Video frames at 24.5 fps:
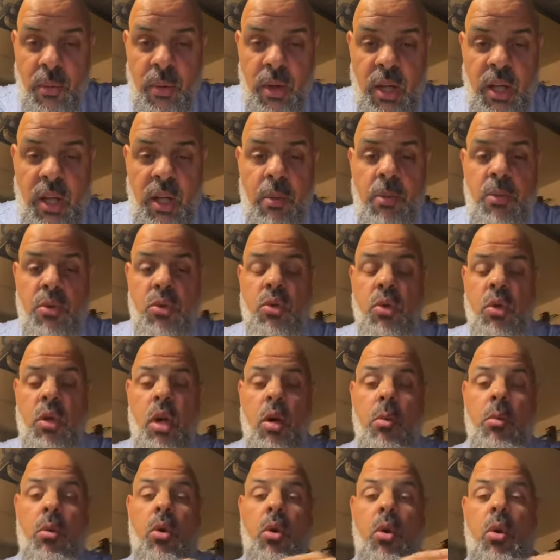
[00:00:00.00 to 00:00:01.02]
When it comes to
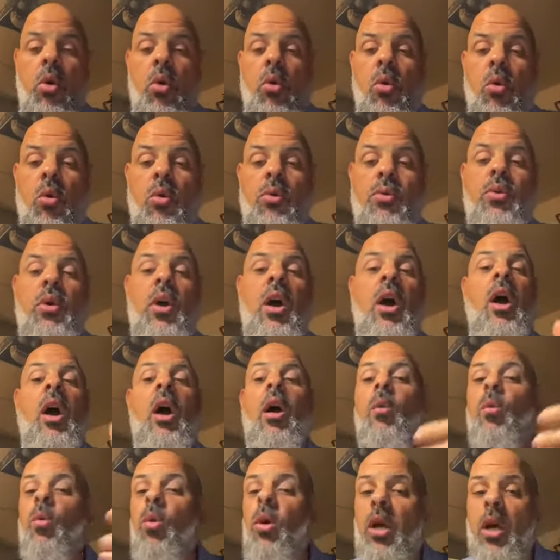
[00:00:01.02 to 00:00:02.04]
Qawm al-Huruf,
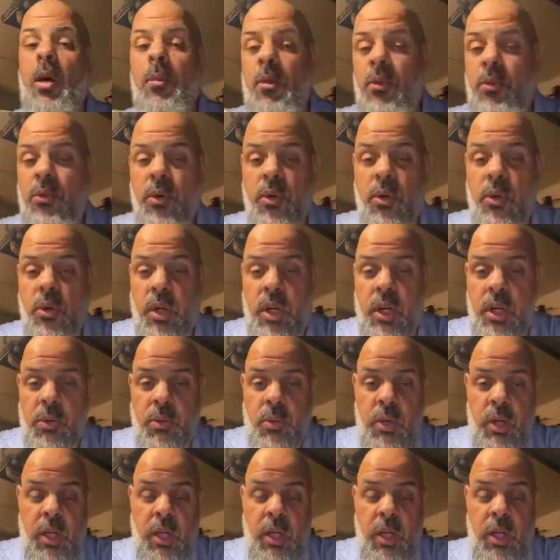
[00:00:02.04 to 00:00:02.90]
we're coming for your kids.